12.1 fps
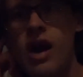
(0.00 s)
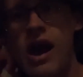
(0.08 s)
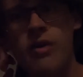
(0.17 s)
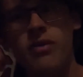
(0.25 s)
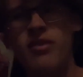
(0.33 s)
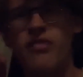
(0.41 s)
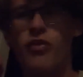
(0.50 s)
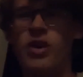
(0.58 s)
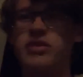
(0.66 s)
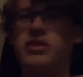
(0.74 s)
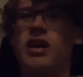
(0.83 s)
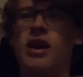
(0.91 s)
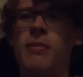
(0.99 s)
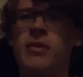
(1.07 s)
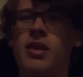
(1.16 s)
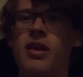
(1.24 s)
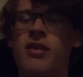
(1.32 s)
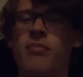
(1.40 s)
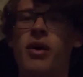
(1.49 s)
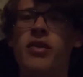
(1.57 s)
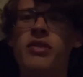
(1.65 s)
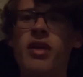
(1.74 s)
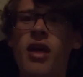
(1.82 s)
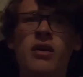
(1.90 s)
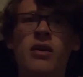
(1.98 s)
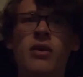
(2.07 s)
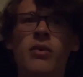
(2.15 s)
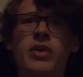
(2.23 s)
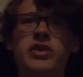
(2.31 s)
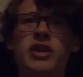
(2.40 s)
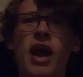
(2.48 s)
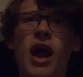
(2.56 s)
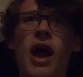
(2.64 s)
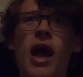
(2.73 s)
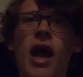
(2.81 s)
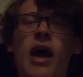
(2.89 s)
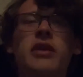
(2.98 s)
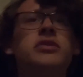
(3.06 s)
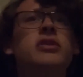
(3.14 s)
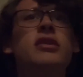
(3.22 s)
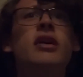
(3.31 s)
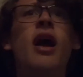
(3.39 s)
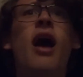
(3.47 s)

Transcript: hours of watch time in the last month, which actually